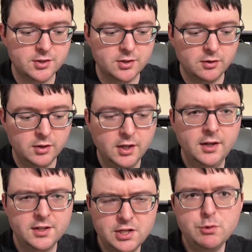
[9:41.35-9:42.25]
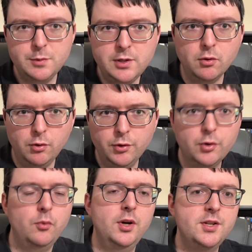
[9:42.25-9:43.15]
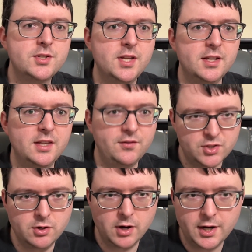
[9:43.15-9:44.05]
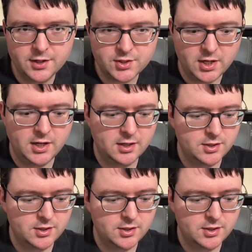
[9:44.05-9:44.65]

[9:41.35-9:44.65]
So it seems to be older ones that they've still got in stock,